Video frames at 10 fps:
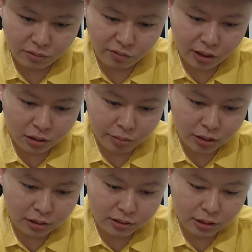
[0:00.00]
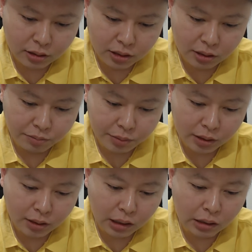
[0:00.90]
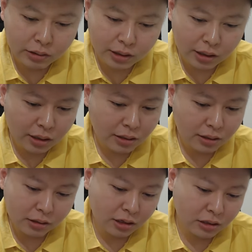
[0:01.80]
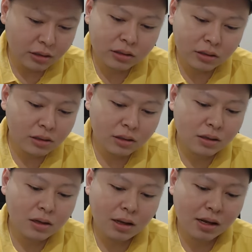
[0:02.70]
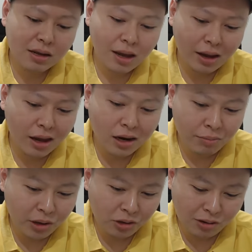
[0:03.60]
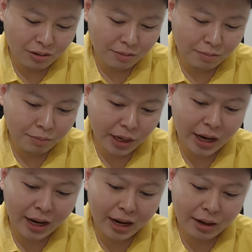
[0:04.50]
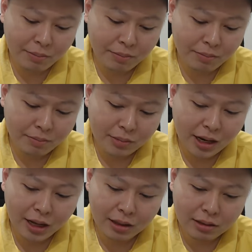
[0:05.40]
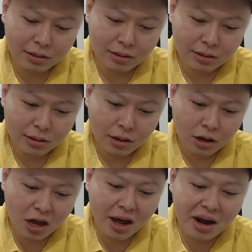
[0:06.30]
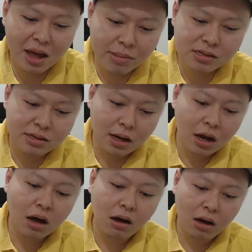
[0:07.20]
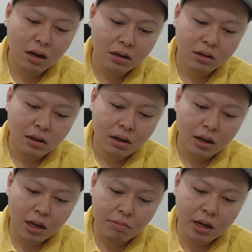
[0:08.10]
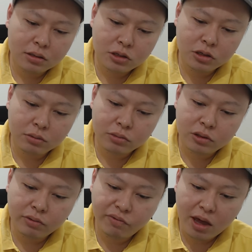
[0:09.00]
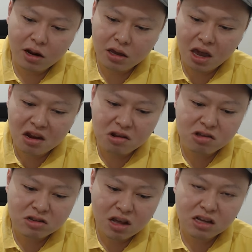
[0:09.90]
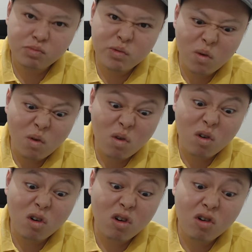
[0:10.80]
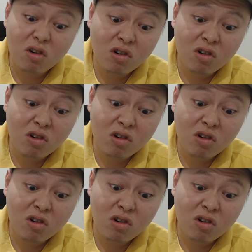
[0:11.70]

The final battle is kinda epic. Okay, cool attack animation. Bam, damn. Karna Masta! Am I doomed to fail again just as before?